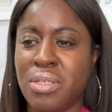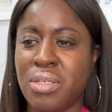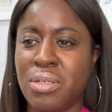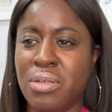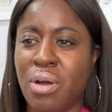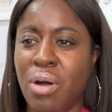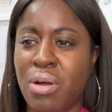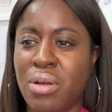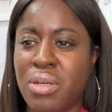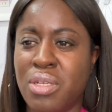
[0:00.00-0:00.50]

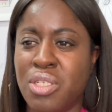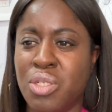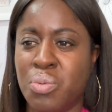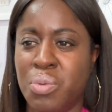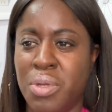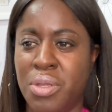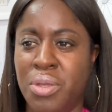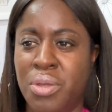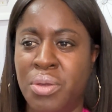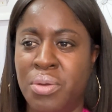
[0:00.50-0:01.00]
God is
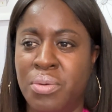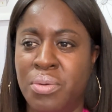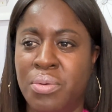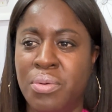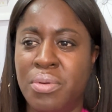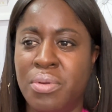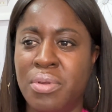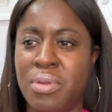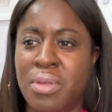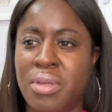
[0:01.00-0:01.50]
with you.
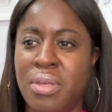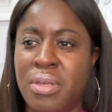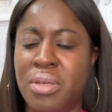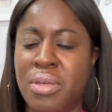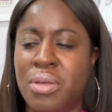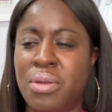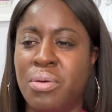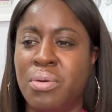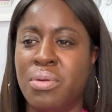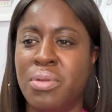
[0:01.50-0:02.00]

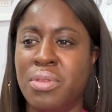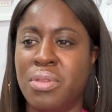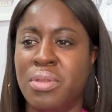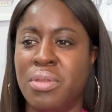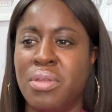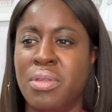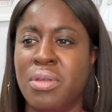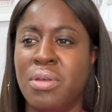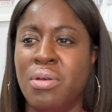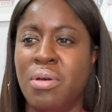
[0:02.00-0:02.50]
You know,
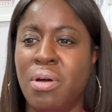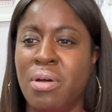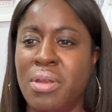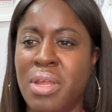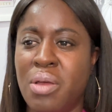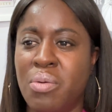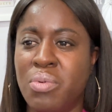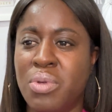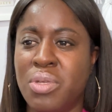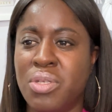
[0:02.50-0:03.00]
the God
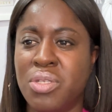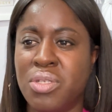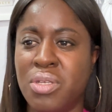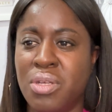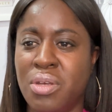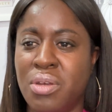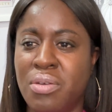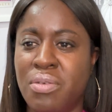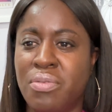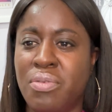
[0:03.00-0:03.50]
that we
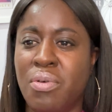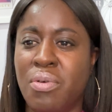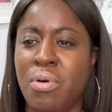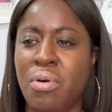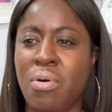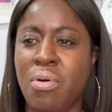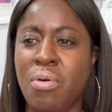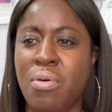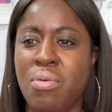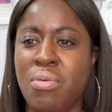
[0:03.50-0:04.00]
serve
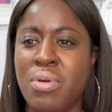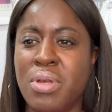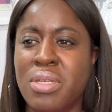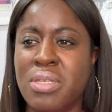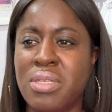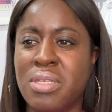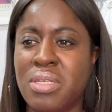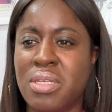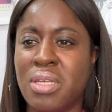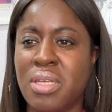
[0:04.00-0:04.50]

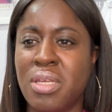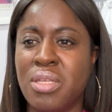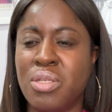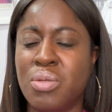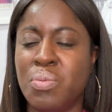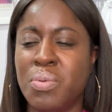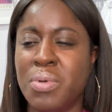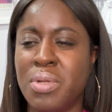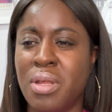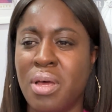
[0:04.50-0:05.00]
always
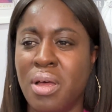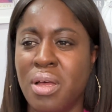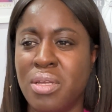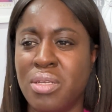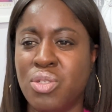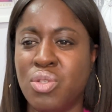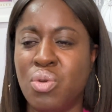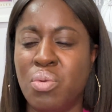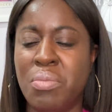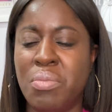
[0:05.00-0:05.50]
is with
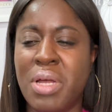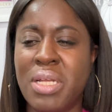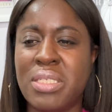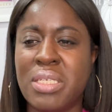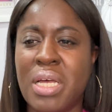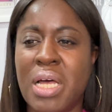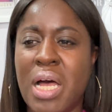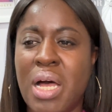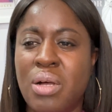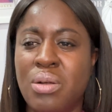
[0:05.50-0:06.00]
us, no
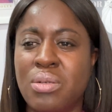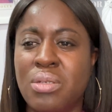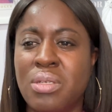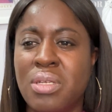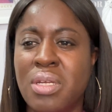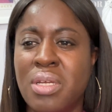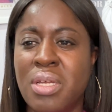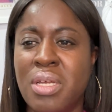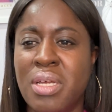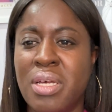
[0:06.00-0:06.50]
matter how
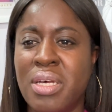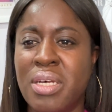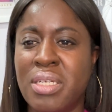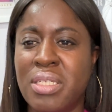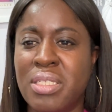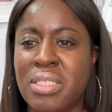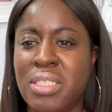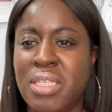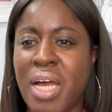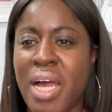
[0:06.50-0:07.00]

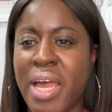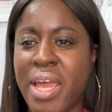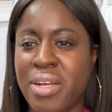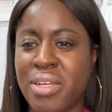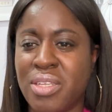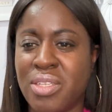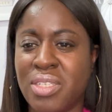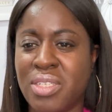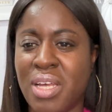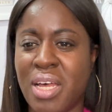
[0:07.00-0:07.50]
dire
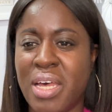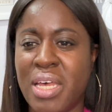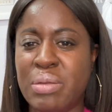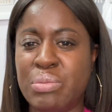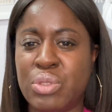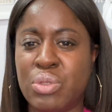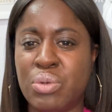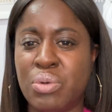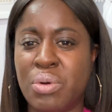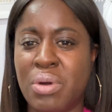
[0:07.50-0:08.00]
the
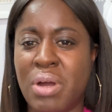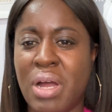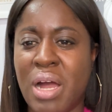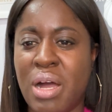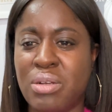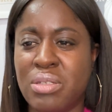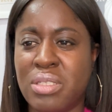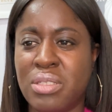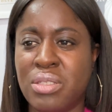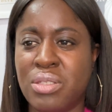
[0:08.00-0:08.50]
times or
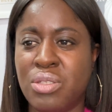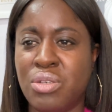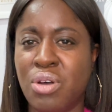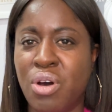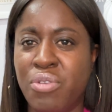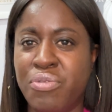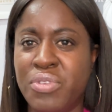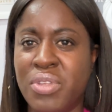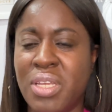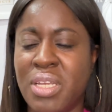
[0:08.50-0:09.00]
how
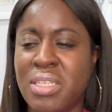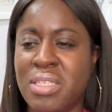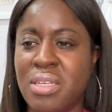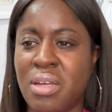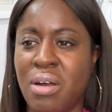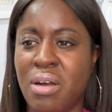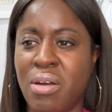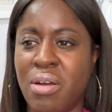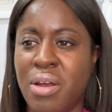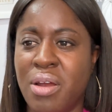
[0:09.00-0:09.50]
tough things
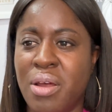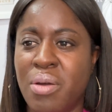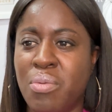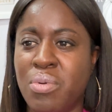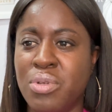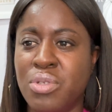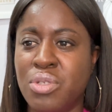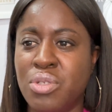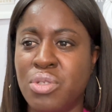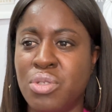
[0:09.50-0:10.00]
are. I
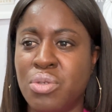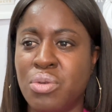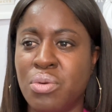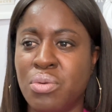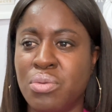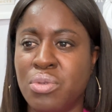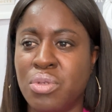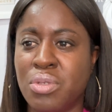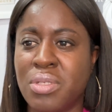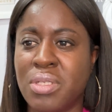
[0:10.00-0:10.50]
want you
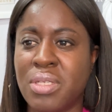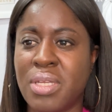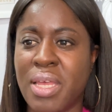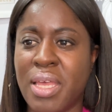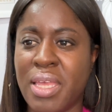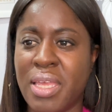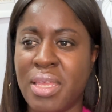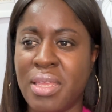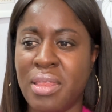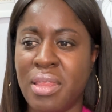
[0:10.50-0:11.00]
to just
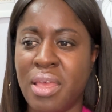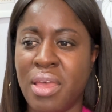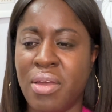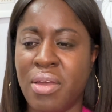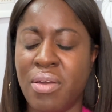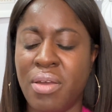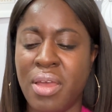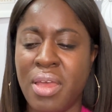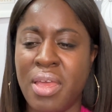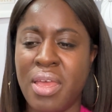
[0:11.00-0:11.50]
hang in there.
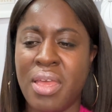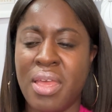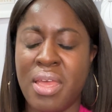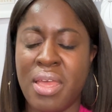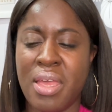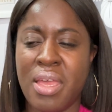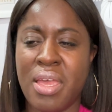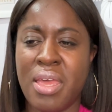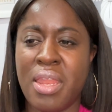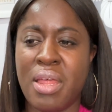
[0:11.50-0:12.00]

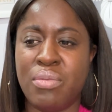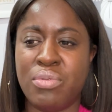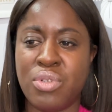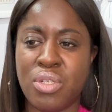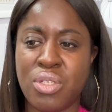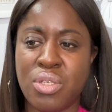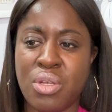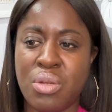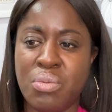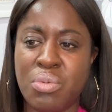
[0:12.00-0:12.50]
And I'm
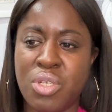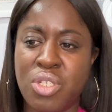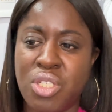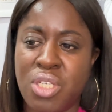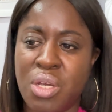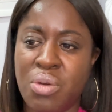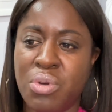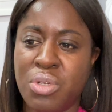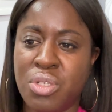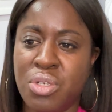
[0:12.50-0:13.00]
just going to be
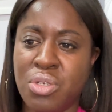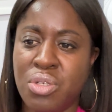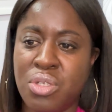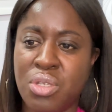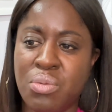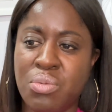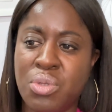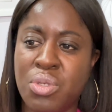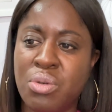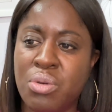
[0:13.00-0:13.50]
sharing with you
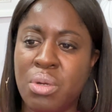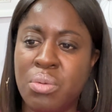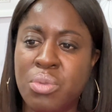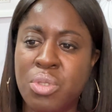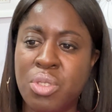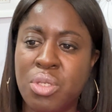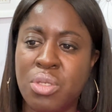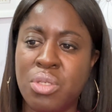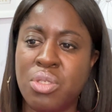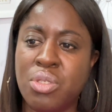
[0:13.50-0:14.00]
some
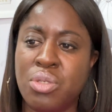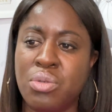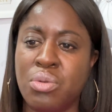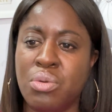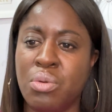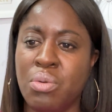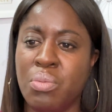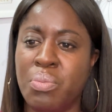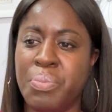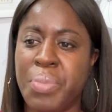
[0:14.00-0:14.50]
scriptures
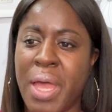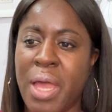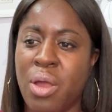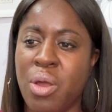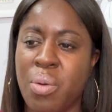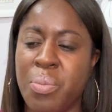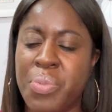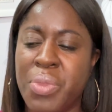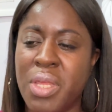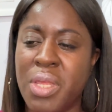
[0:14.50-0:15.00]
to
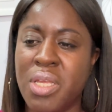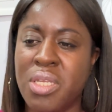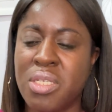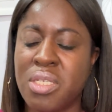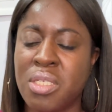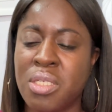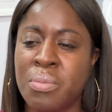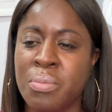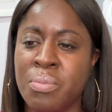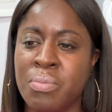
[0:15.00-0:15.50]
back up
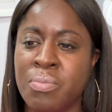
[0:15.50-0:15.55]
this